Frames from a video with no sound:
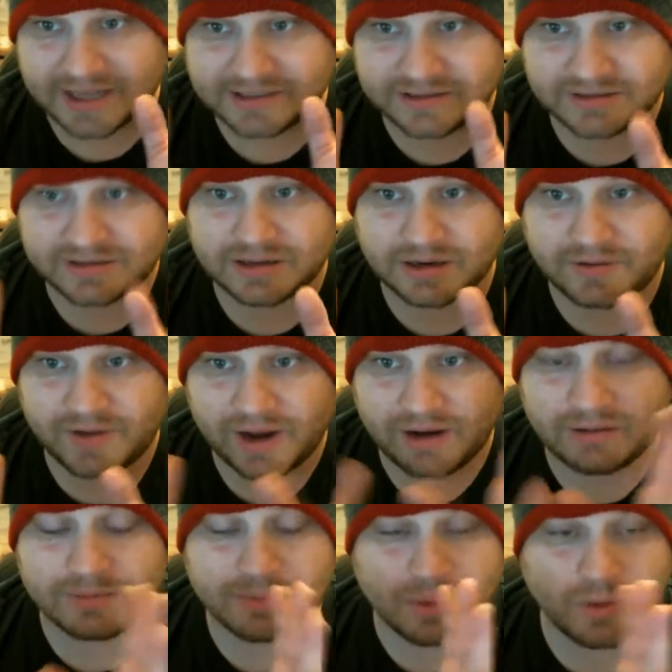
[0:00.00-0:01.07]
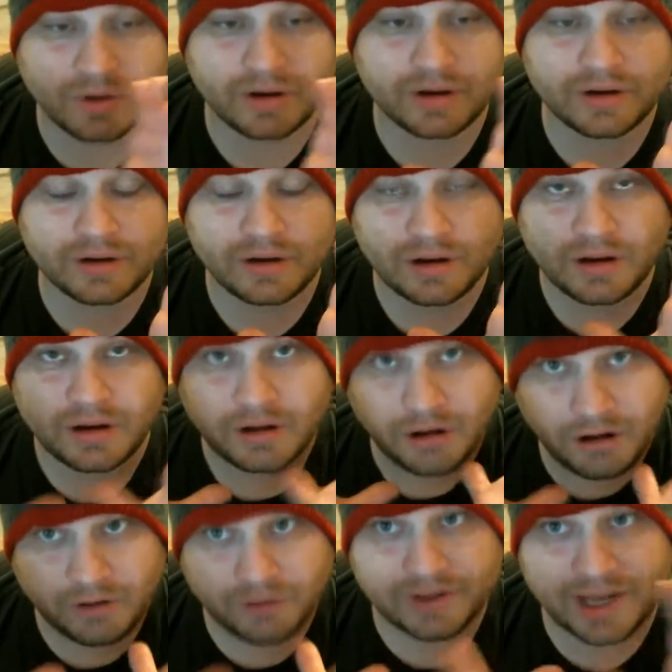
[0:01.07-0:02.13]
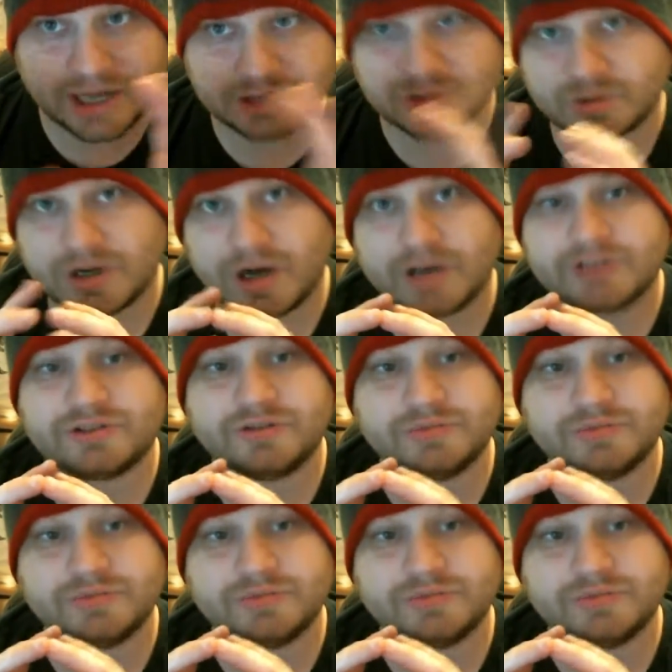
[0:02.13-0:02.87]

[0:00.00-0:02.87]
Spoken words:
yourself, how important are the actual costumes